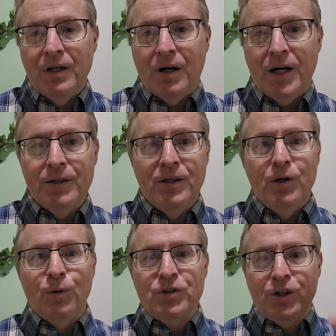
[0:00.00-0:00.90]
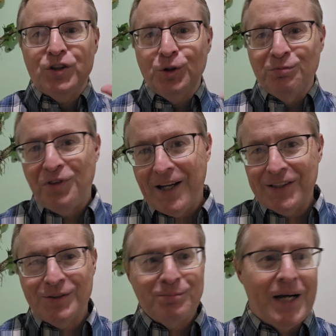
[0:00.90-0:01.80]
All right, we'll talk soon.
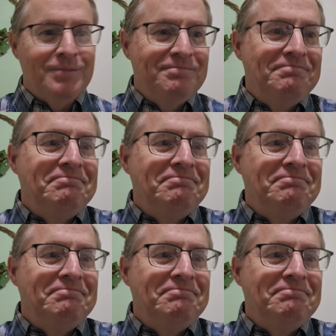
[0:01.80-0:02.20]
Thanks. Bye.